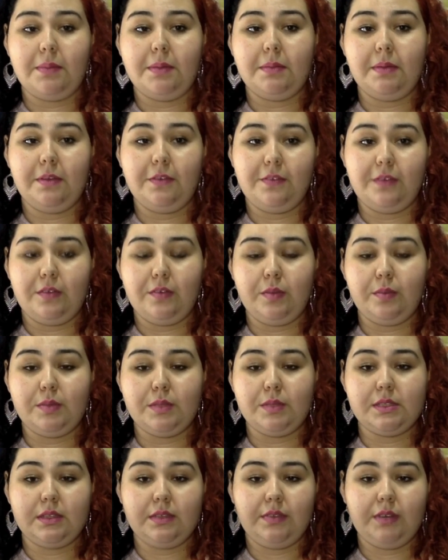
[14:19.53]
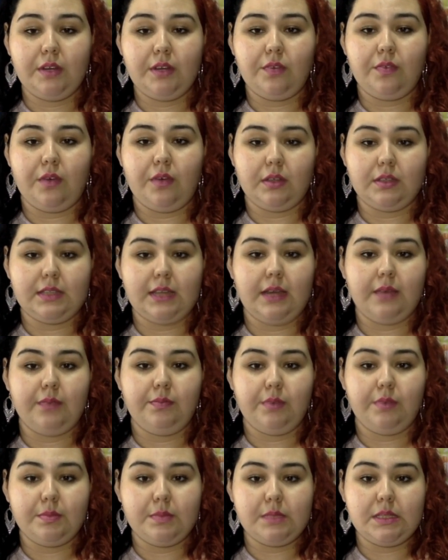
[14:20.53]
be my favorite music video of all time
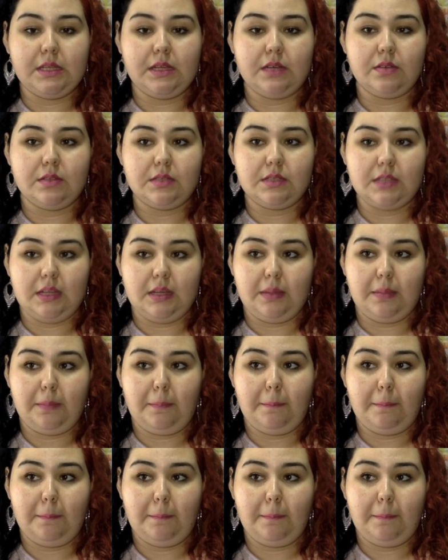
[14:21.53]
from CLC.